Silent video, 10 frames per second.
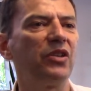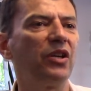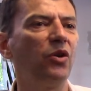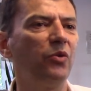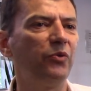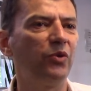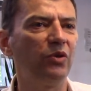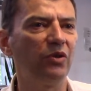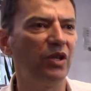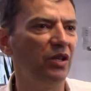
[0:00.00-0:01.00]
They go
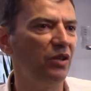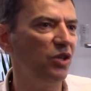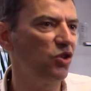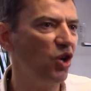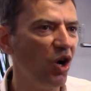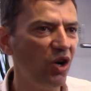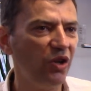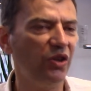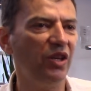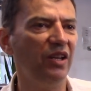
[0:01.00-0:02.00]
for, they, they
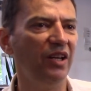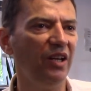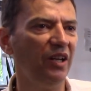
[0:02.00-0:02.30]
jog, they,